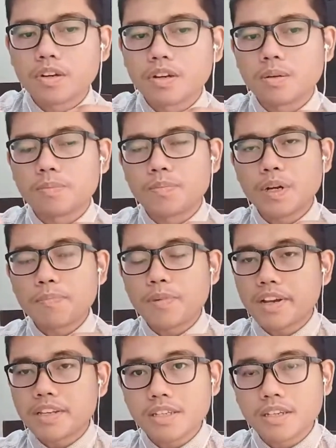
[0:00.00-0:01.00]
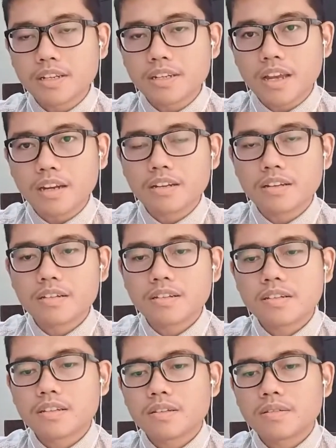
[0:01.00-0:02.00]
preparation that
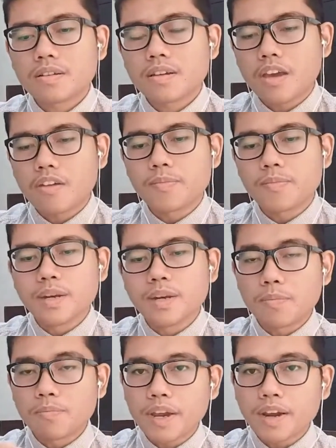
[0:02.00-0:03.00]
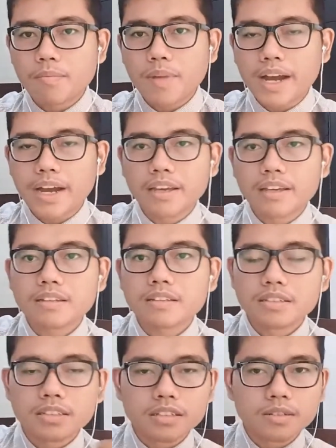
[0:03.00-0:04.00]
have been prepared by
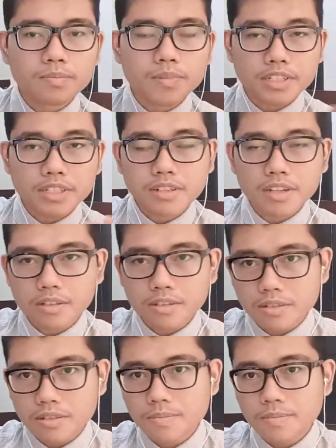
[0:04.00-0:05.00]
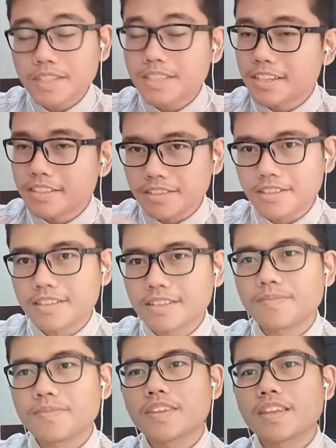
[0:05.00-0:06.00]
the presenter.
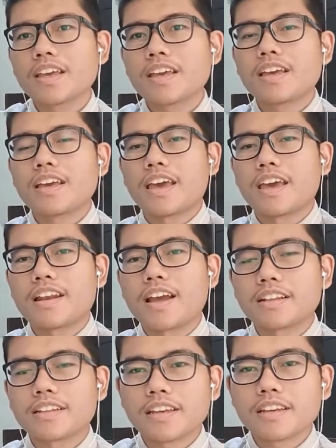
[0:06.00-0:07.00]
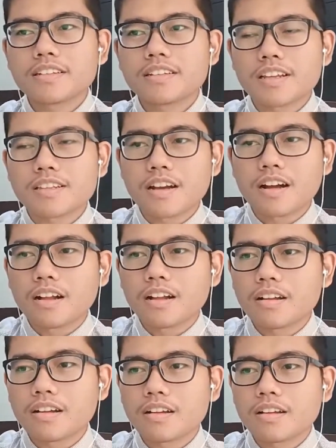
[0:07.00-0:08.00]
And I think that's
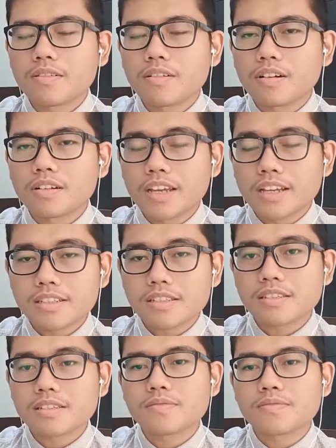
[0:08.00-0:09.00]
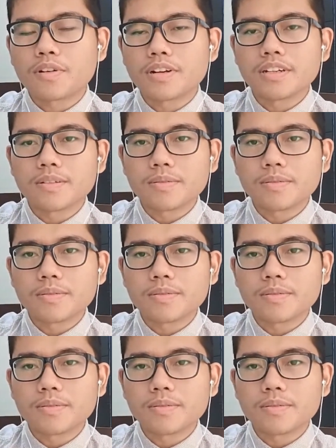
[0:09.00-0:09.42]
all. That's for the